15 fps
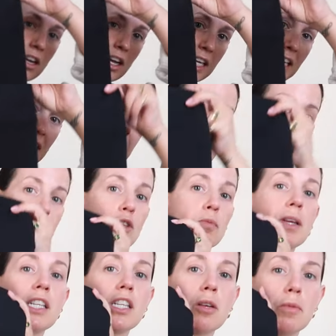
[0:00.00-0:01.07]
to Nike and just
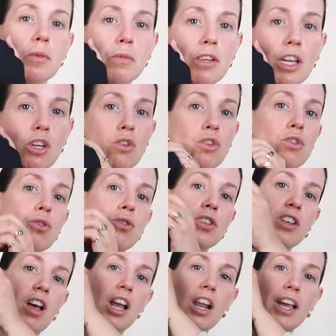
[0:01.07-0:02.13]
picked up some cycle
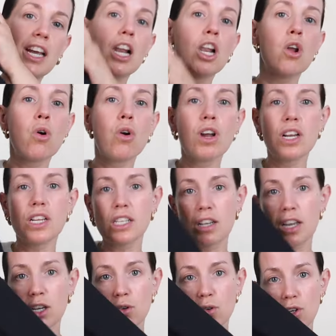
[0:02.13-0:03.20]
shorts. I like a longer
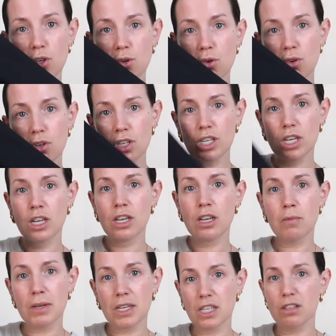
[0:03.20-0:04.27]
cycle short
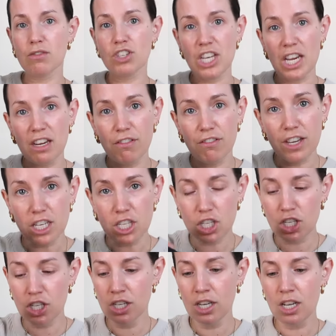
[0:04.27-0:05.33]
because of
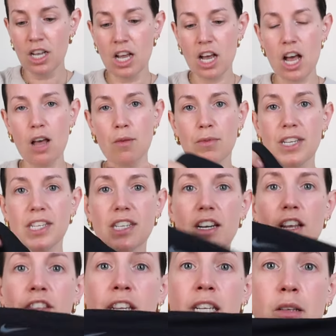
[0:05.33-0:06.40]
chafage. These are
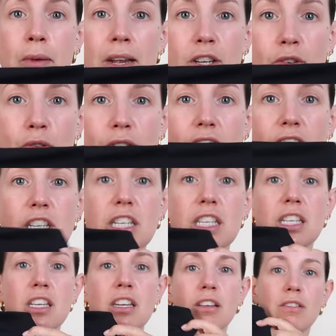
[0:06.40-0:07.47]
nothing special. They're
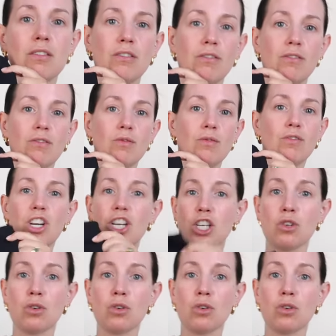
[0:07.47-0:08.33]
just running